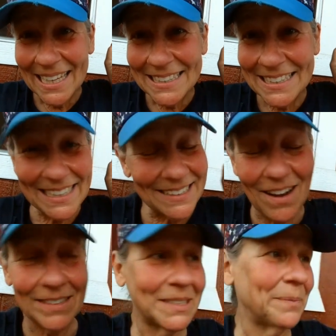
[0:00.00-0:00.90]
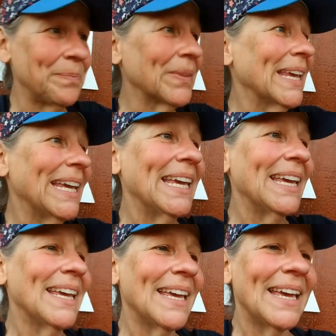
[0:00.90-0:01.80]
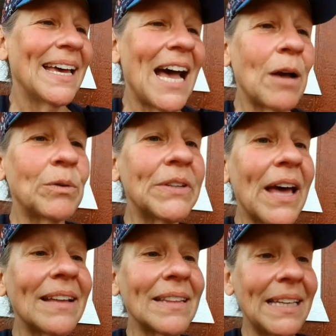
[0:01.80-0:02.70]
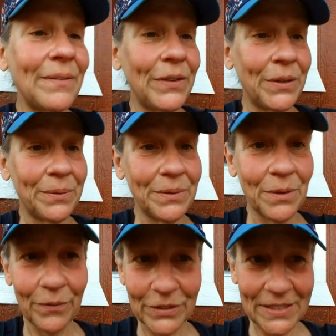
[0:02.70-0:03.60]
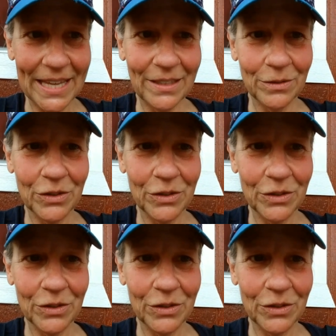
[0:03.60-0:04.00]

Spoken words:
She's awesome. I will not leave you nor forsake you.